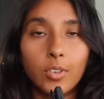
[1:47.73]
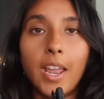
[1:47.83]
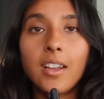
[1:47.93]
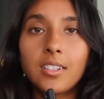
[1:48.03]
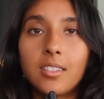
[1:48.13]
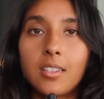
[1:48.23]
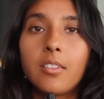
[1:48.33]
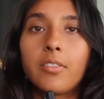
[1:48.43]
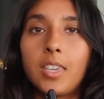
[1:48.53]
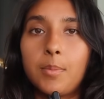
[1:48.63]
React
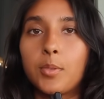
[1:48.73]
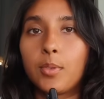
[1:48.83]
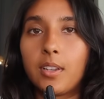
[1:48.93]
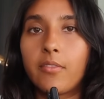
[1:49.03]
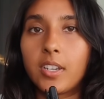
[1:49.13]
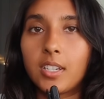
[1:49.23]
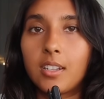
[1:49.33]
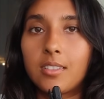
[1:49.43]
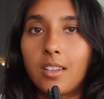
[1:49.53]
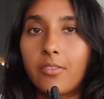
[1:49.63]
itself keeps reinventing
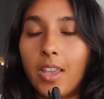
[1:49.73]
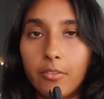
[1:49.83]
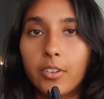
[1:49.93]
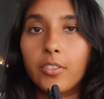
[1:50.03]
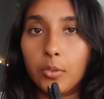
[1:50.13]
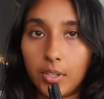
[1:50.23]
itself every few